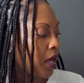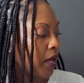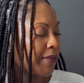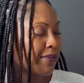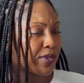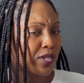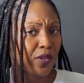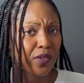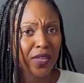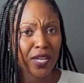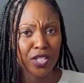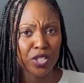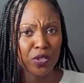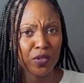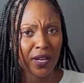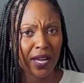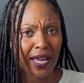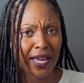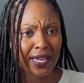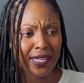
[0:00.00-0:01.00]
so that you
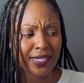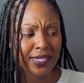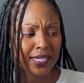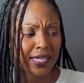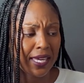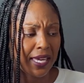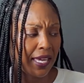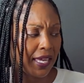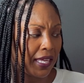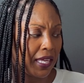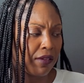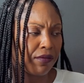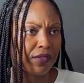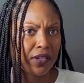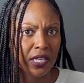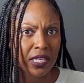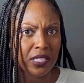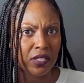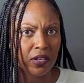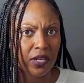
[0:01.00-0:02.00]
guys can, if it
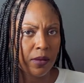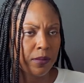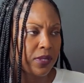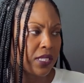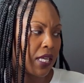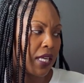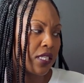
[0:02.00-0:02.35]
is on Amazon,